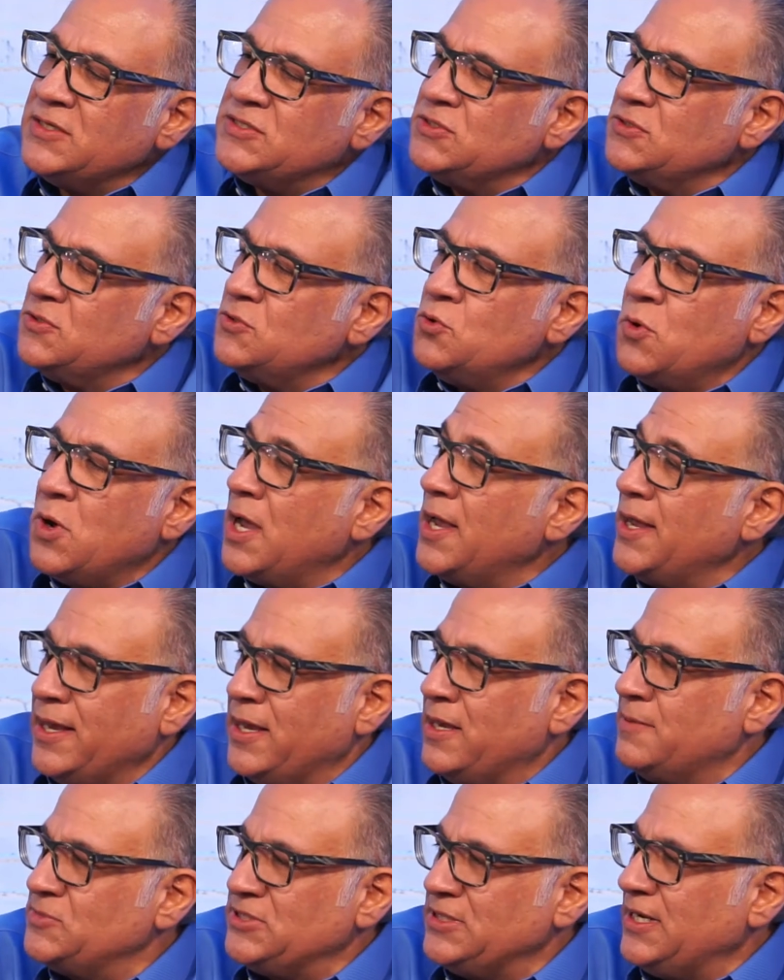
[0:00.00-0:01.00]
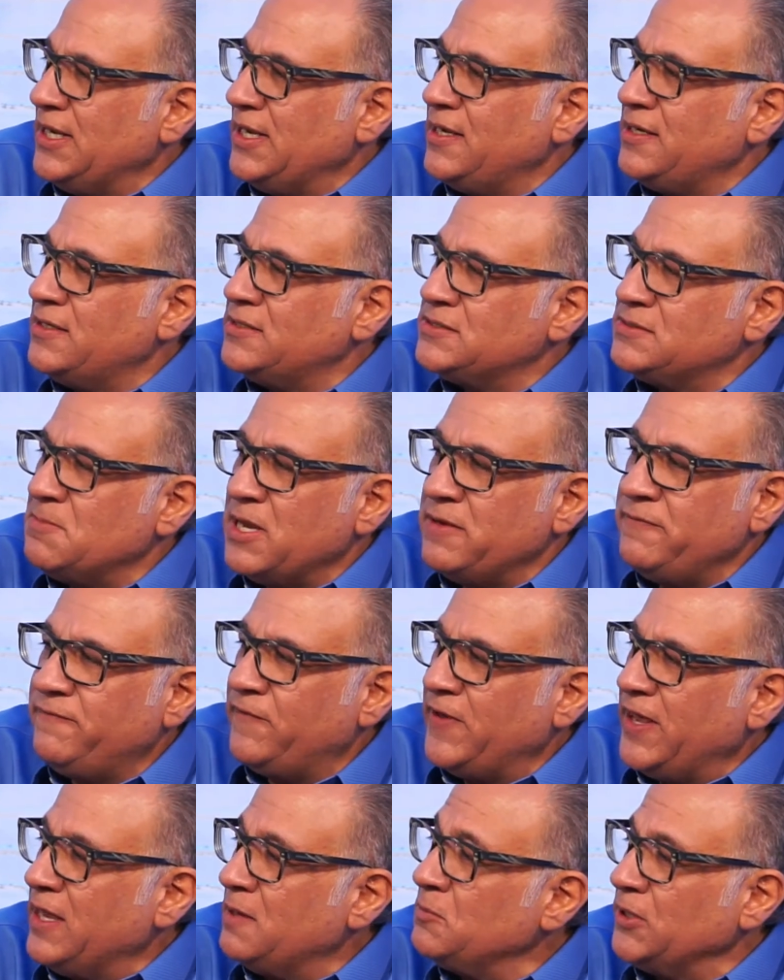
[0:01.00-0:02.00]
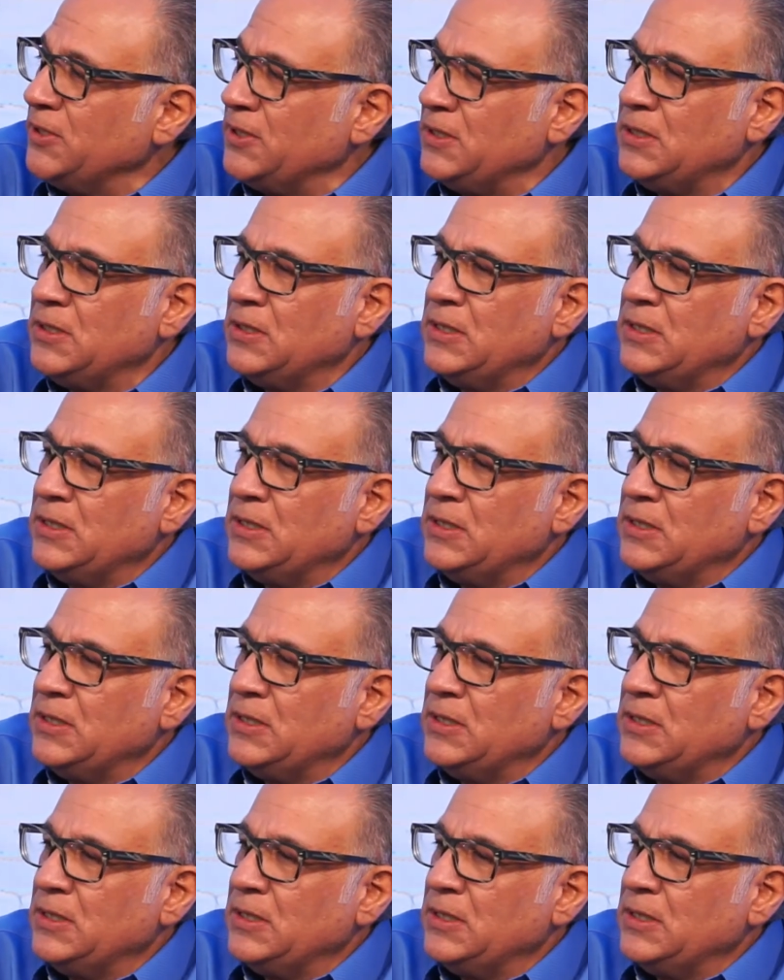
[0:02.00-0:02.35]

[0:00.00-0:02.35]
to who I am today is my family.